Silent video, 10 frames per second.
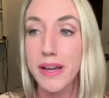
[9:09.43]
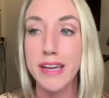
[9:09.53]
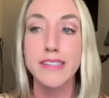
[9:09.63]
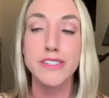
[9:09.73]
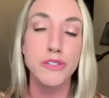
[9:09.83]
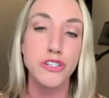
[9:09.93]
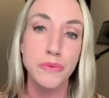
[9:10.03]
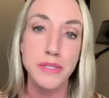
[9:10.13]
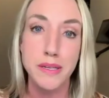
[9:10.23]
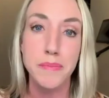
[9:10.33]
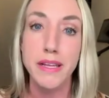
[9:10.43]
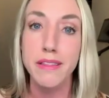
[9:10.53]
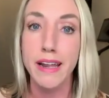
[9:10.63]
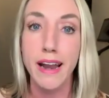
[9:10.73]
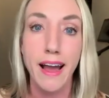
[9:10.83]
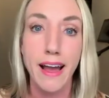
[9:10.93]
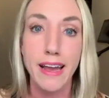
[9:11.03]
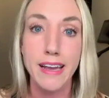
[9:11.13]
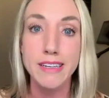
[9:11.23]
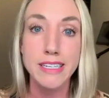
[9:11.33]
And so she was somebody that
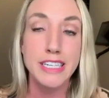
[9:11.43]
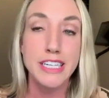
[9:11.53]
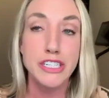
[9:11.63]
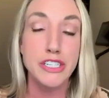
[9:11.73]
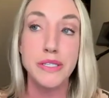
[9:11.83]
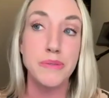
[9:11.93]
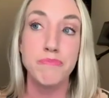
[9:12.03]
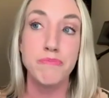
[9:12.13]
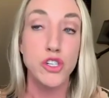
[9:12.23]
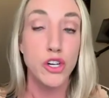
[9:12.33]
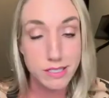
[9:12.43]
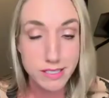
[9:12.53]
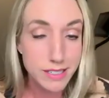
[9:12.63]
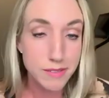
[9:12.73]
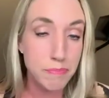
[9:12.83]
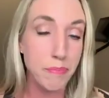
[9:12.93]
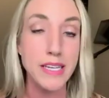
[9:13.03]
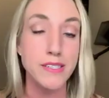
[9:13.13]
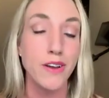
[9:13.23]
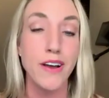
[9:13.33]
I just trusted
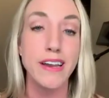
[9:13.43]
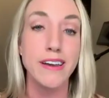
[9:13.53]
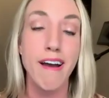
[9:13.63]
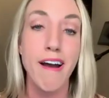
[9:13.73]
based on